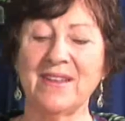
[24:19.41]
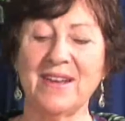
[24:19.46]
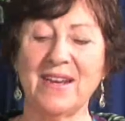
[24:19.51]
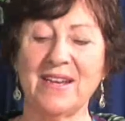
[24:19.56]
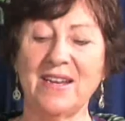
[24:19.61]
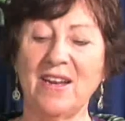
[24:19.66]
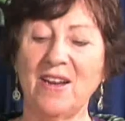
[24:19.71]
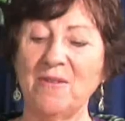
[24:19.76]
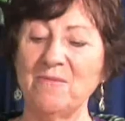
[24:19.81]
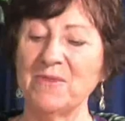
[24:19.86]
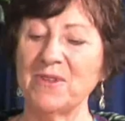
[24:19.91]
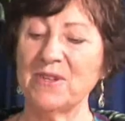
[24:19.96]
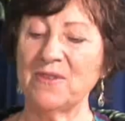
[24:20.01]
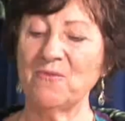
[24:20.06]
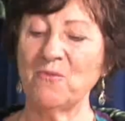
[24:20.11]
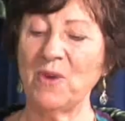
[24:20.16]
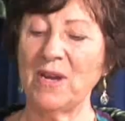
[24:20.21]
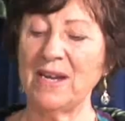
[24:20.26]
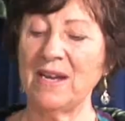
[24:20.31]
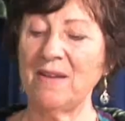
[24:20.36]
And
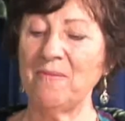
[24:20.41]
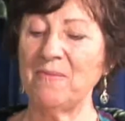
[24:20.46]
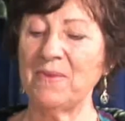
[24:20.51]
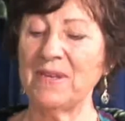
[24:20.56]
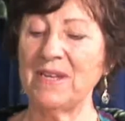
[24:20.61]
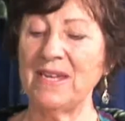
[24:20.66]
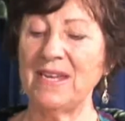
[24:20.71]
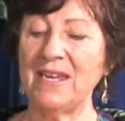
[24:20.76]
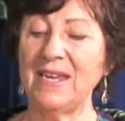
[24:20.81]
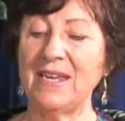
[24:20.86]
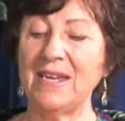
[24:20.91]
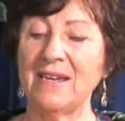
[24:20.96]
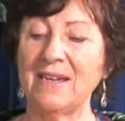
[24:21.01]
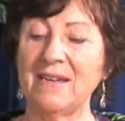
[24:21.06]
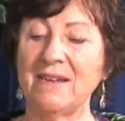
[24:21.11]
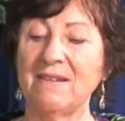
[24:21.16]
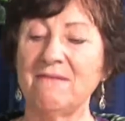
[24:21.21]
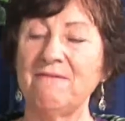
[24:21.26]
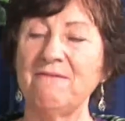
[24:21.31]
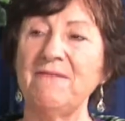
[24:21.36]
Amergin went up and he
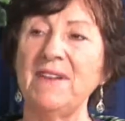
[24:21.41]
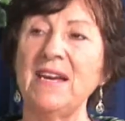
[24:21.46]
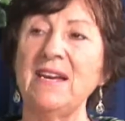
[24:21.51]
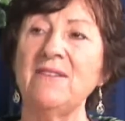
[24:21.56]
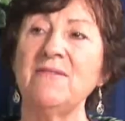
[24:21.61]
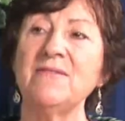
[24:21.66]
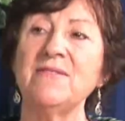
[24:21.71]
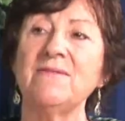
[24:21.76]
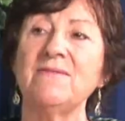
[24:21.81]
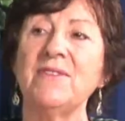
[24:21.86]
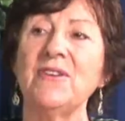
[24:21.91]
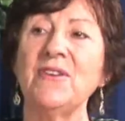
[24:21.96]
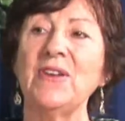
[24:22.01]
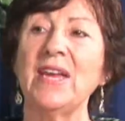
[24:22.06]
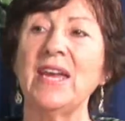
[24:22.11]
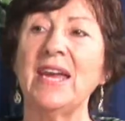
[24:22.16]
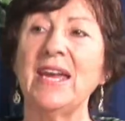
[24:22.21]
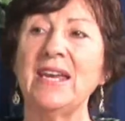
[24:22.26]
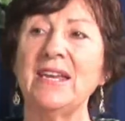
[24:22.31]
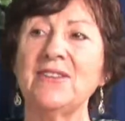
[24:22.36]
found a
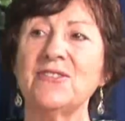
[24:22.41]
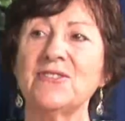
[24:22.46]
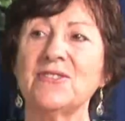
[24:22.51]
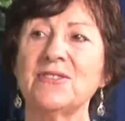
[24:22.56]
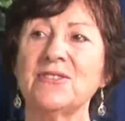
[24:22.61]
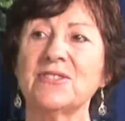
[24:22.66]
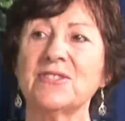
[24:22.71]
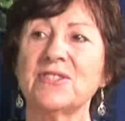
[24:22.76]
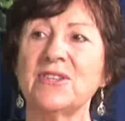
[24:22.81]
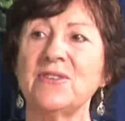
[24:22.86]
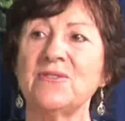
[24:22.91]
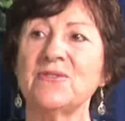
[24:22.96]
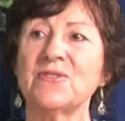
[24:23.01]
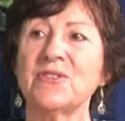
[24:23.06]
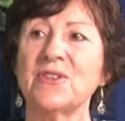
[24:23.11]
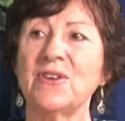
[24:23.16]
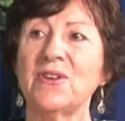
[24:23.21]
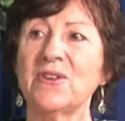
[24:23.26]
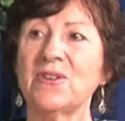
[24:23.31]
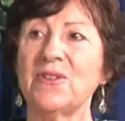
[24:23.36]
very ancient stone
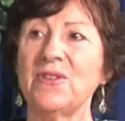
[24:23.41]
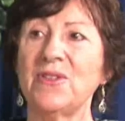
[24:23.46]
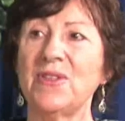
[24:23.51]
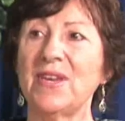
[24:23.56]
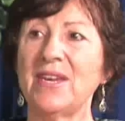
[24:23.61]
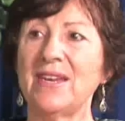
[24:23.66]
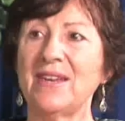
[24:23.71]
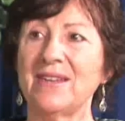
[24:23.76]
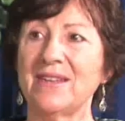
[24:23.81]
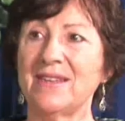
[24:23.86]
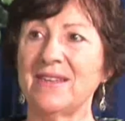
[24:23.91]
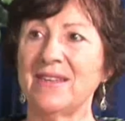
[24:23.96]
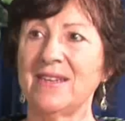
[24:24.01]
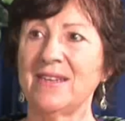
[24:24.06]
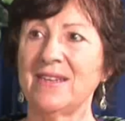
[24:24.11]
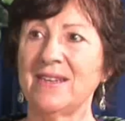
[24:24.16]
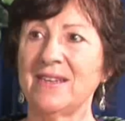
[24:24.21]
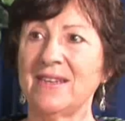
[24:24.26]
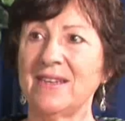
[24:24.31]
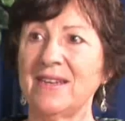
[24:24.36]
circle there.
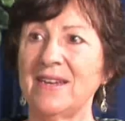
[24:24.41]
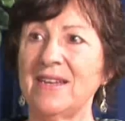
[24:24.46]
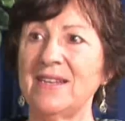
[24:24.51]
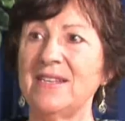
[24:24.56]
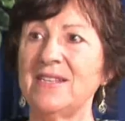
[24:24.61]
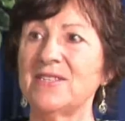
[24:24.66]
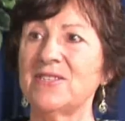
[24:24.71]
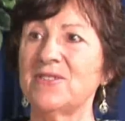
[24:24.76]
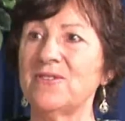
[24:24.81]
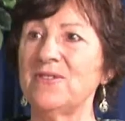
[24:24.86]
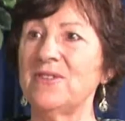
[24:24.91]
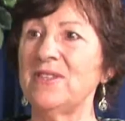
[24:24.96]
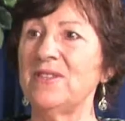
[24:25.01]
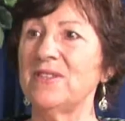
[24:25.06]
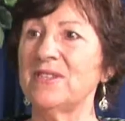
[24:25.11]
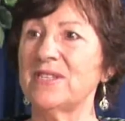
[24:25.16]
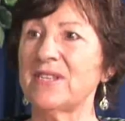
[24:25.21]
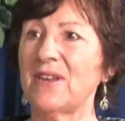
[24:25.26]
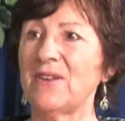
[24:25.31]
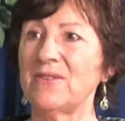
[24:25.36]
And he stood in
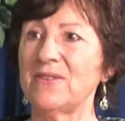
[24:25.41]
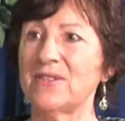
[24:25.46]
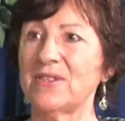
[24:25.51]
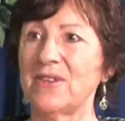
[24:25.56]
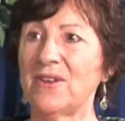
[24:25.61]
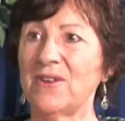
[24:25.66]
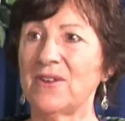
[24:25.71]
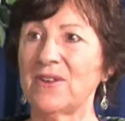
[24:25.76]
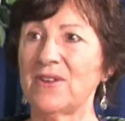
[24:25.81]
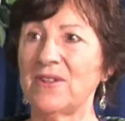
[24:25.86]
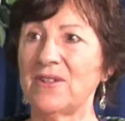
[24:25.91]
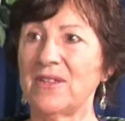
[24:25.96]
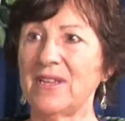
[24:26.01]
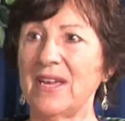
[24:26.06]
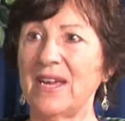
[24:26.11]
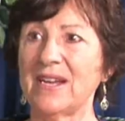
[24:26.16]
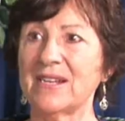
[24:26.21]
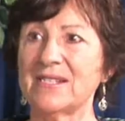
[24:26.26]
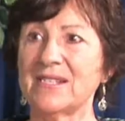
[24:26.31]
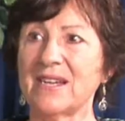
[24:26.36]
the same circle,
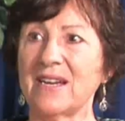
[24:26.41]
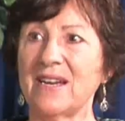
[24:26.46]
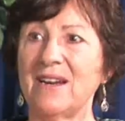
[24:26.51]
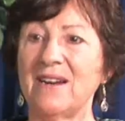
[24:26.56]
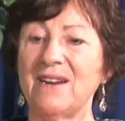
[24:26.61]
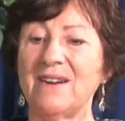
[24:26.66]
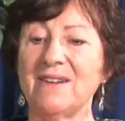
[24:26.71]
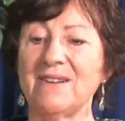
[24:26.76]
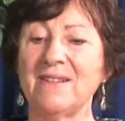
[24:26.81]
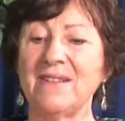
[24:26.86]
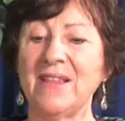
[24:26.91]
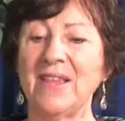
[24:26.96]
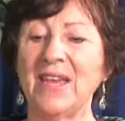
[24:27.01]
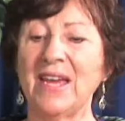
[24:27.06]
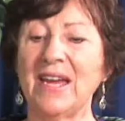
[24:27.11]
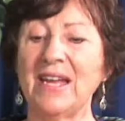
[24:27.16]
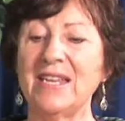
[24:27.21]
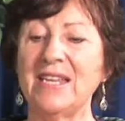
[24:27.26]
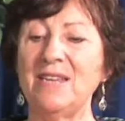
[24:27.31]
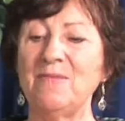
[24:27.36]
Eightercua,
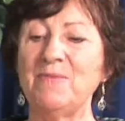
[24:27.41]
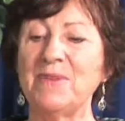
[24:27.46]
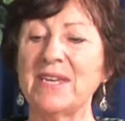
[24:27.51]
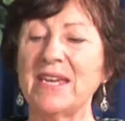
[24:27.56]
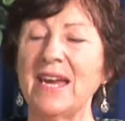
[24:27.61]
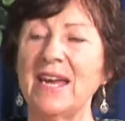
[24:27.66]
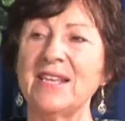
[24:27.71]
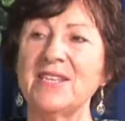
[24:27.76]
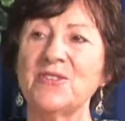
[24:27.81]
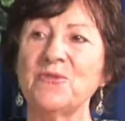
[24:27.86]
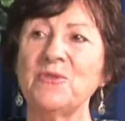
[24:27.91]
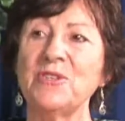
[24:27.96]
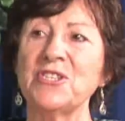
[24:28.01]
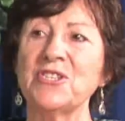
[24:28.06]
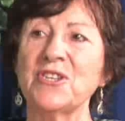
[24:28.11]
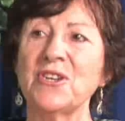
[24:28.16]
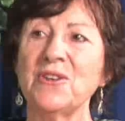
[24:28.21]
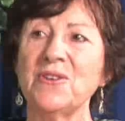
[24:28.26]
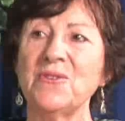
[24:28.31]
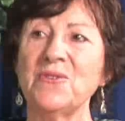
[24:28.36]
and he began to
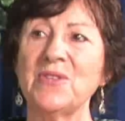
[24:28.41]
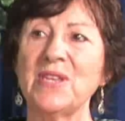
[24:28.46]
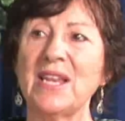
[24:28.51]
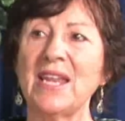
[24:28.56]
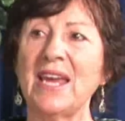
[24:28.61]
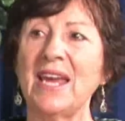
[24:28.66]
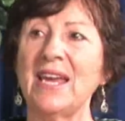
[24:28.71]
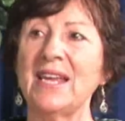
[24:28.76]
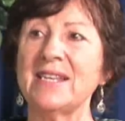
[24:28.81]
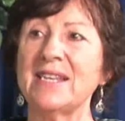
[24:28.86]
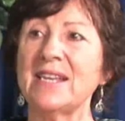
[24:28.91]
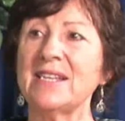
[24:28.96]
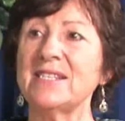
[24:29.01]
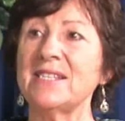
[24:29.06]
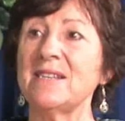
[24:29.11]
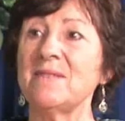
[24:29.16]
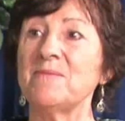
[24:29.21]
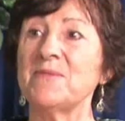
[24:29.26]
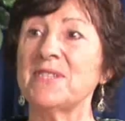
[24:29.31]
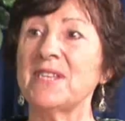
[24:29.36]
intone the land
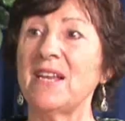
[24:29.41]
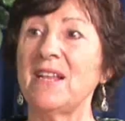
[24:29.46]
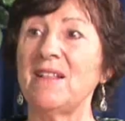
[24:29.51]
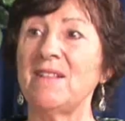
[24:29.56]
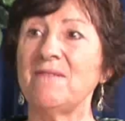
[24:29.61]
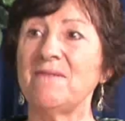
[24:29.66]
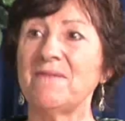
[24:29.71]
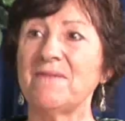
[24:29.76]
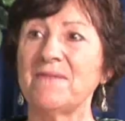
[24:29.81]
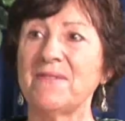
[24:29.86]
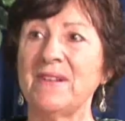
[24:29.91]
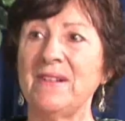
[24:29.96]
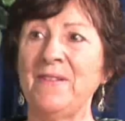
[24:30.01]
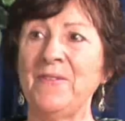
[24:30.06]
unto himself.